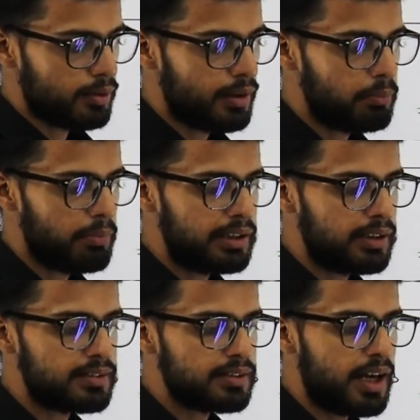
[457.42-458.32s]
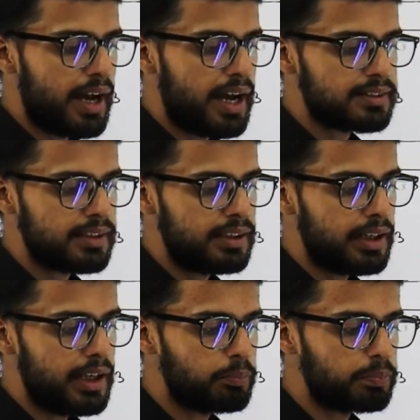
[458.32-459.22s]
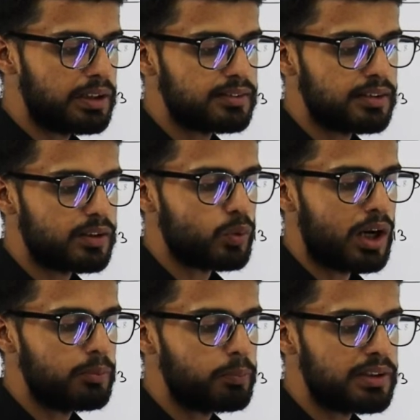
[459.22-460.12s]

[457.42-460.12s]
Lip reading: The Mantissa has an implicit 1